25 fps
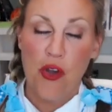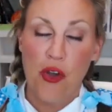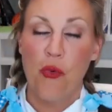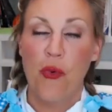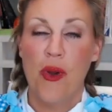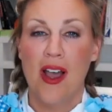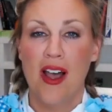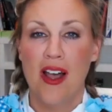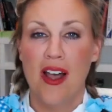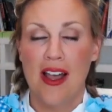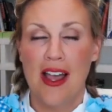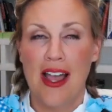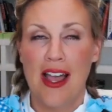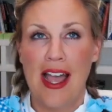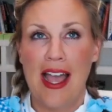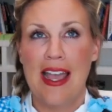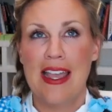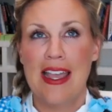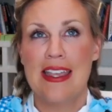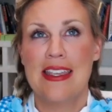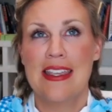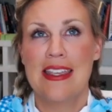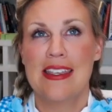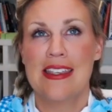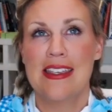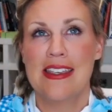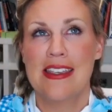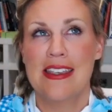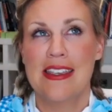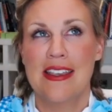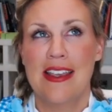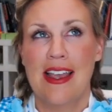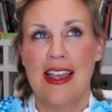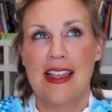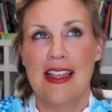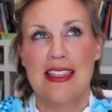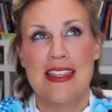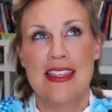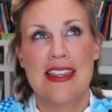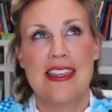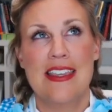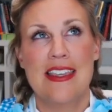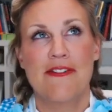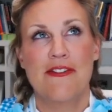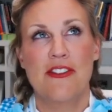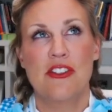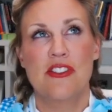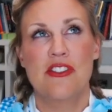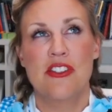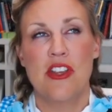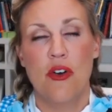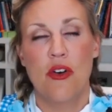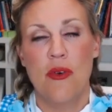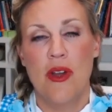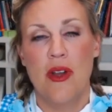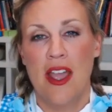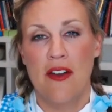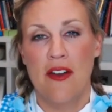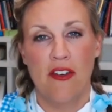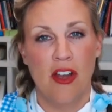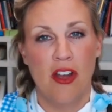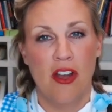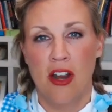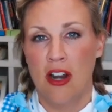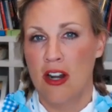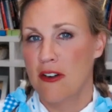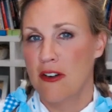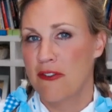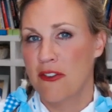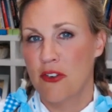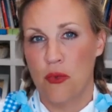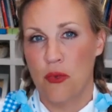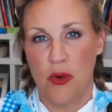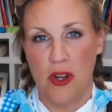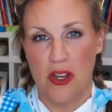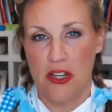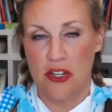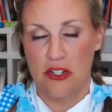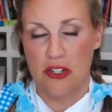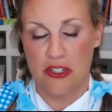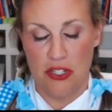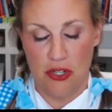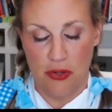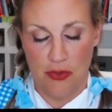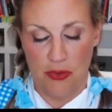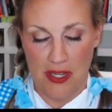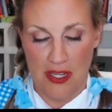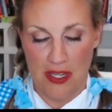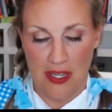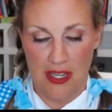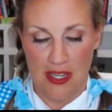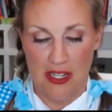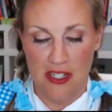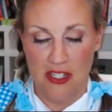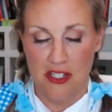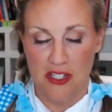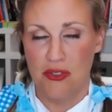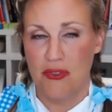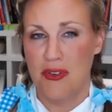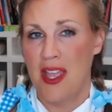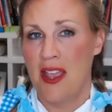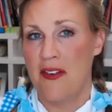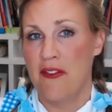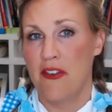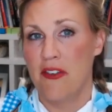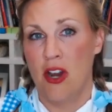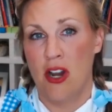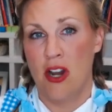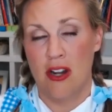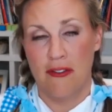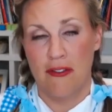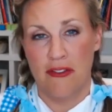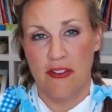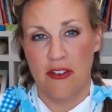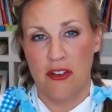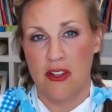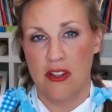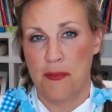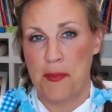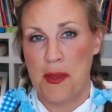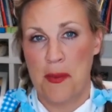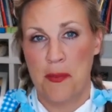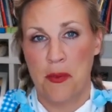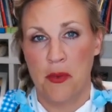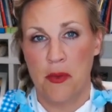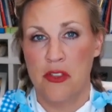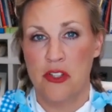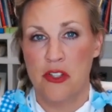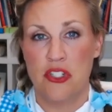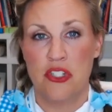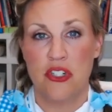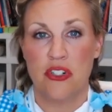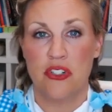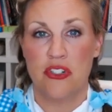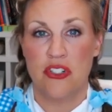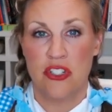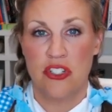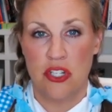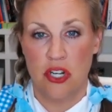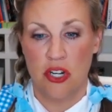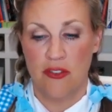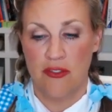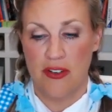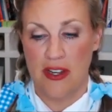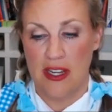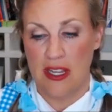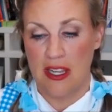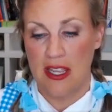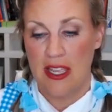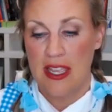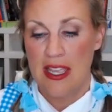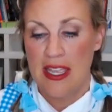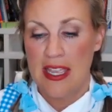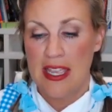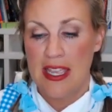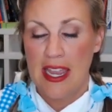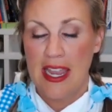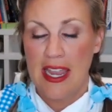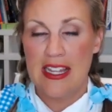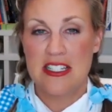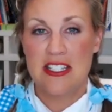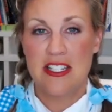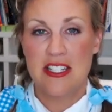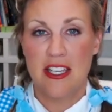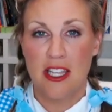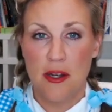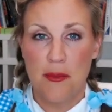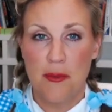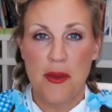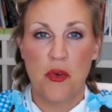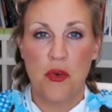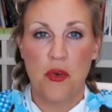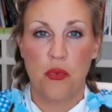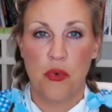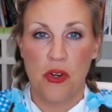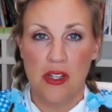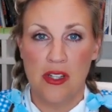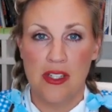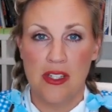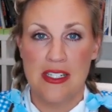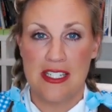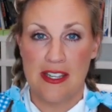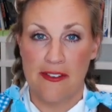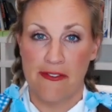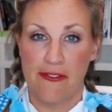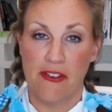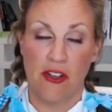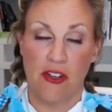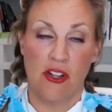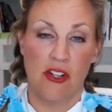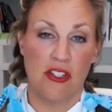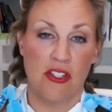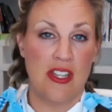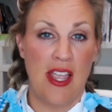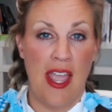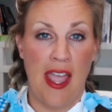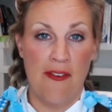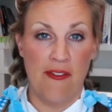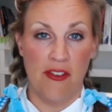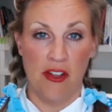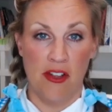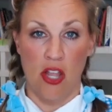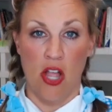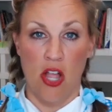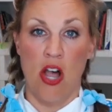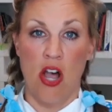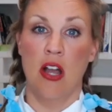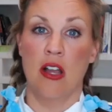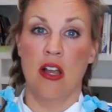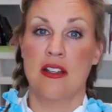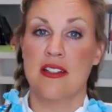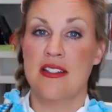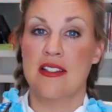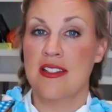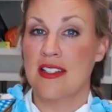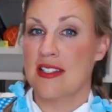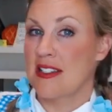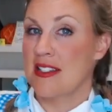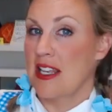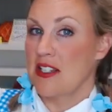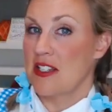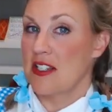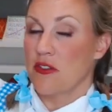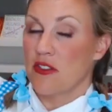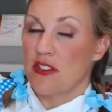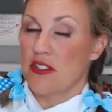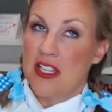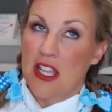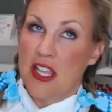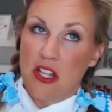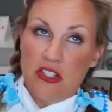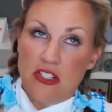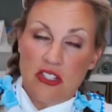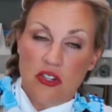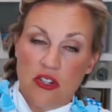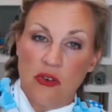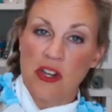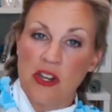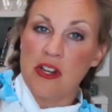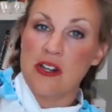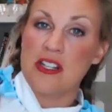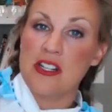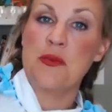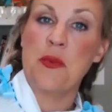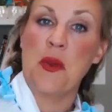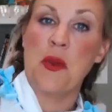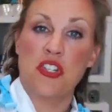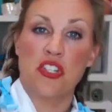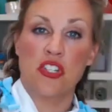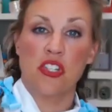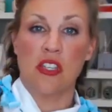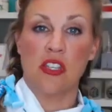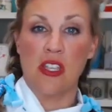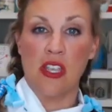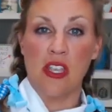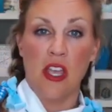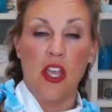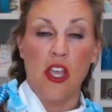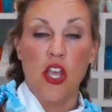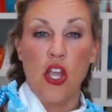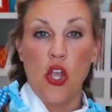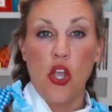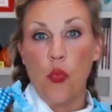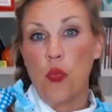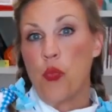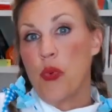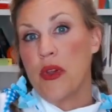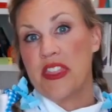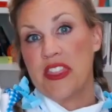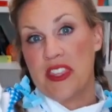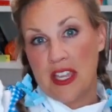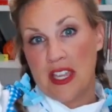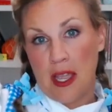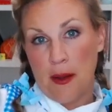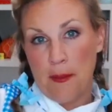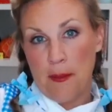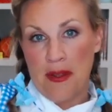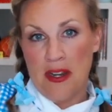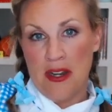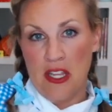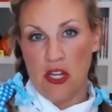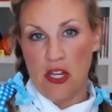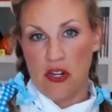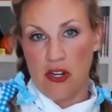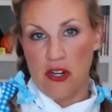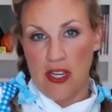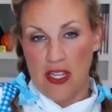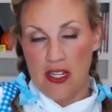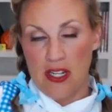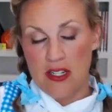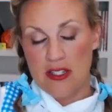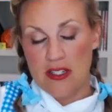Well, I I think if you don't have a heart for what you're doing and you don't have a heart for the people that you're serving, it's going to be really difficult to have a long and successful sales career, especially with the company you're in.